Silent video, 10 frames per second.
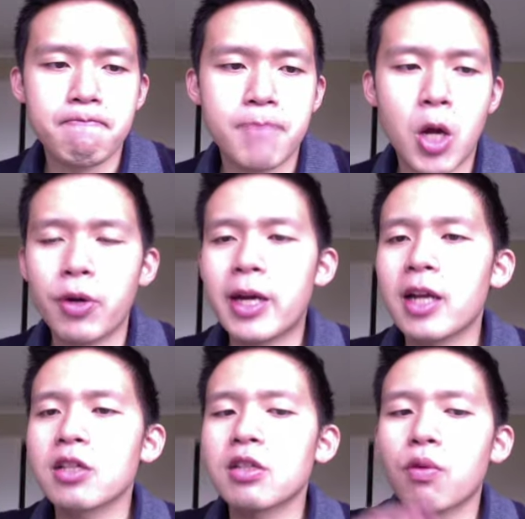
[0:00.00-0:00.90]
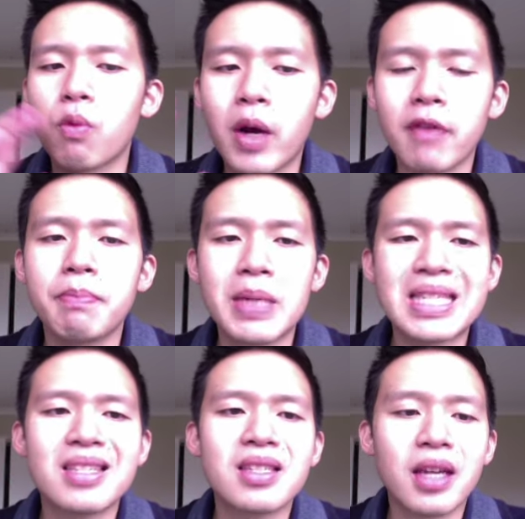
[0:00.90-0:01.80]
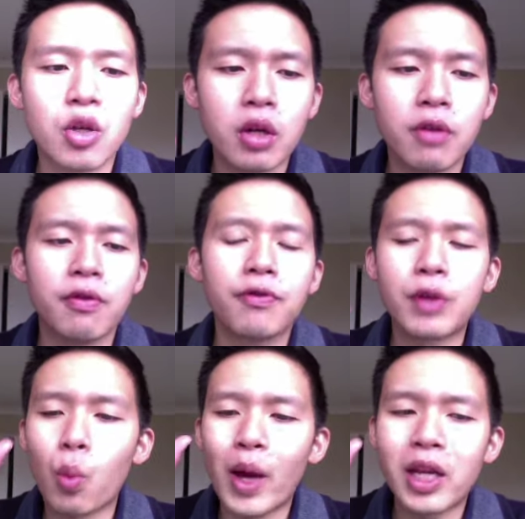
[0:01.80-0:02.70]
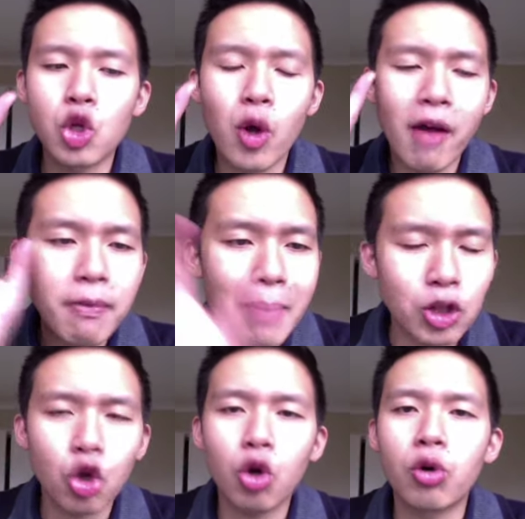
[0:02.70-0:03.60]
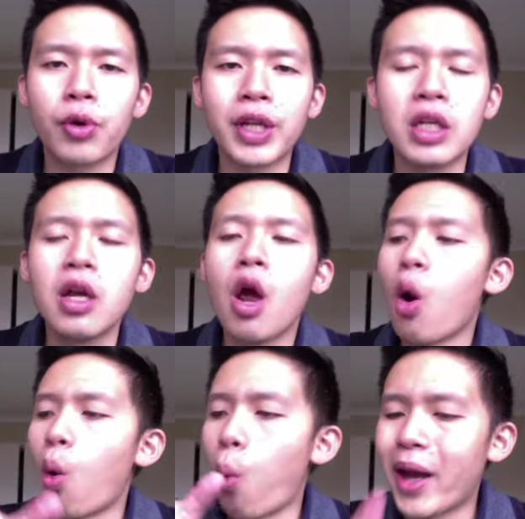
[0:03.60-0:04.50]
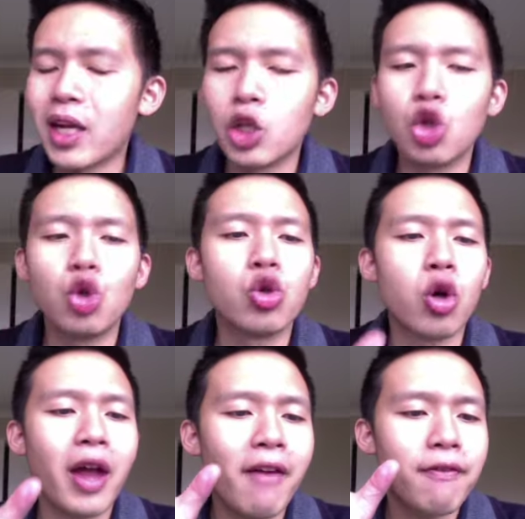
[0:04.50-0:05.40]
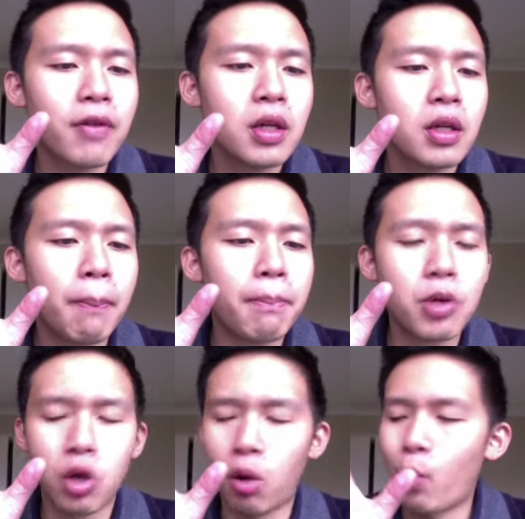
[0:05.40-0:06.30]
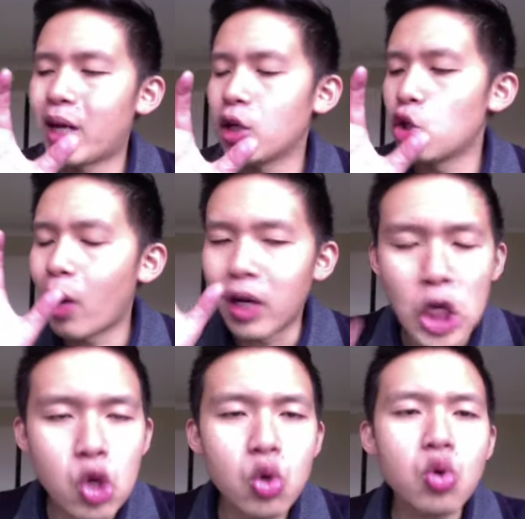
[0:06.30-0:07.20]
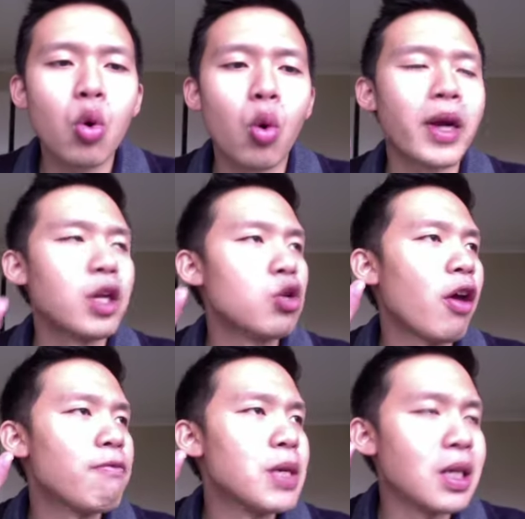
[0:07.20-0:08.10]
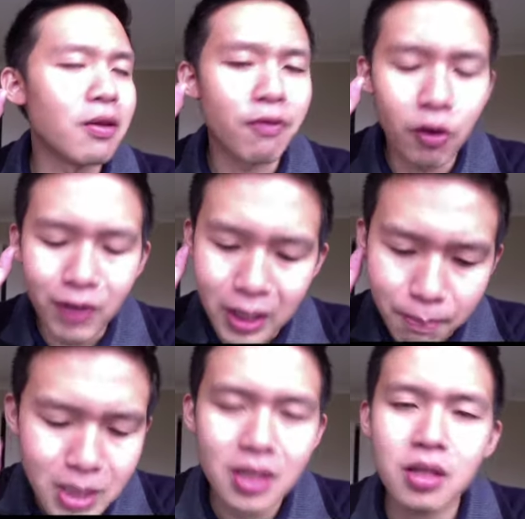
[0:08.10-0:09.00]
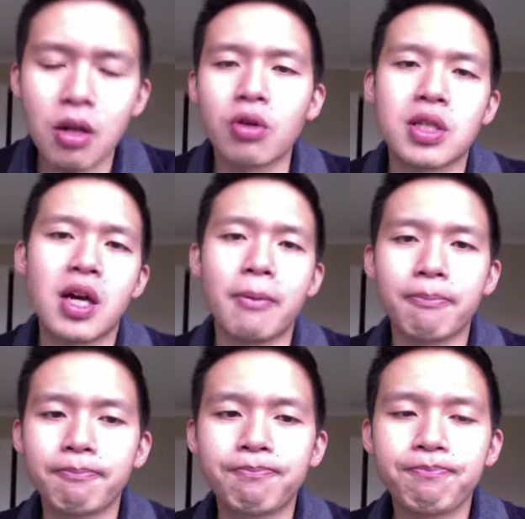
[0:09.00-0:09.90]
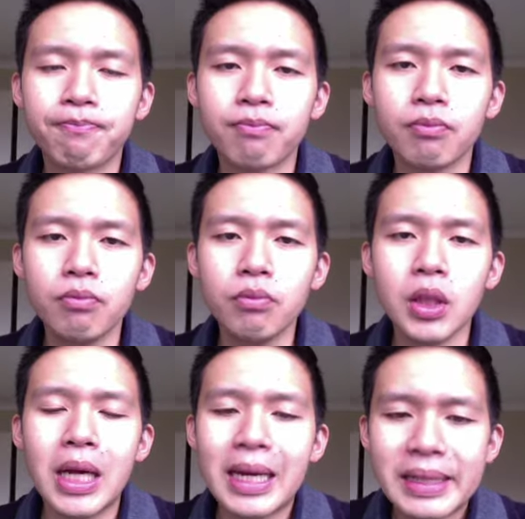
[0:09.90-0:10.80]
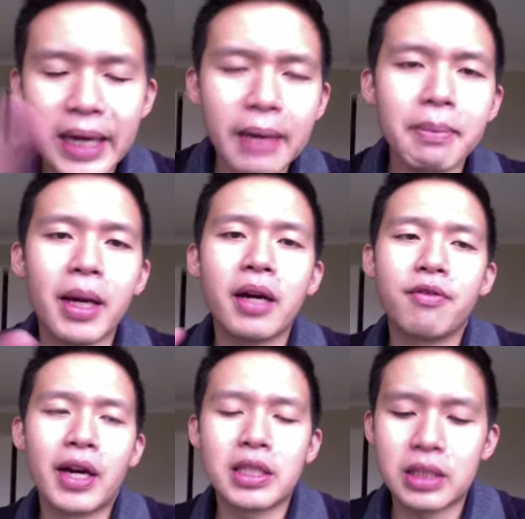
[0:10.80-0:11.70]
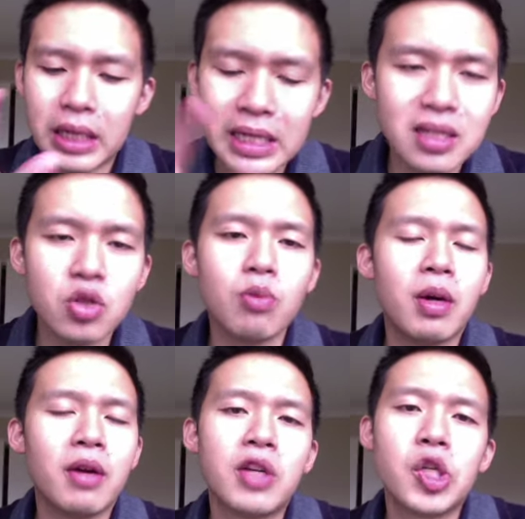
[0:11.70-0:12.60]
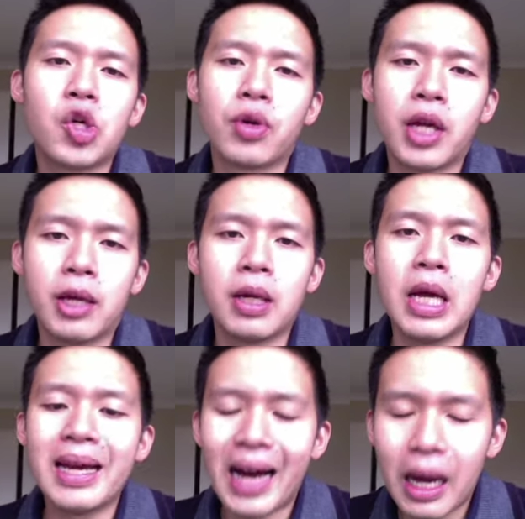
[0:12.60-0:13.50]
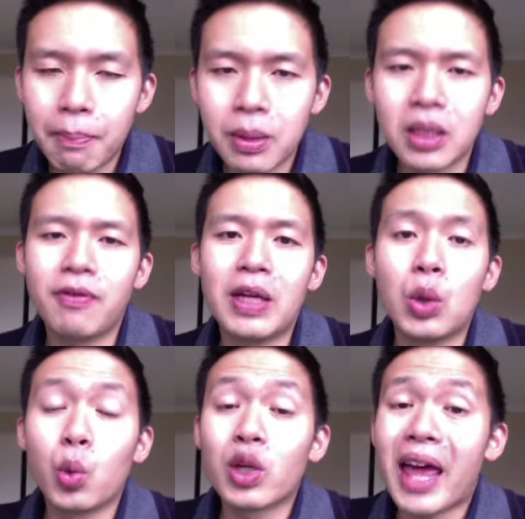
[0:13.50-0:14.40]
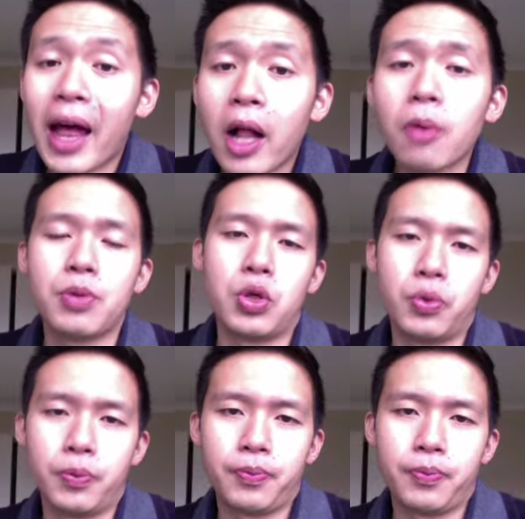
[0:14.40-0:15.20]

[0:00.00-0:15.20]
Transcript: You know, regardless of whatever business that you're involved in, whether you have a mentor already or whether you do not have, a, you know, whether you are new or whether you have been involved in a business a long time. Take my advice, listen to my video again. I believe it will help you.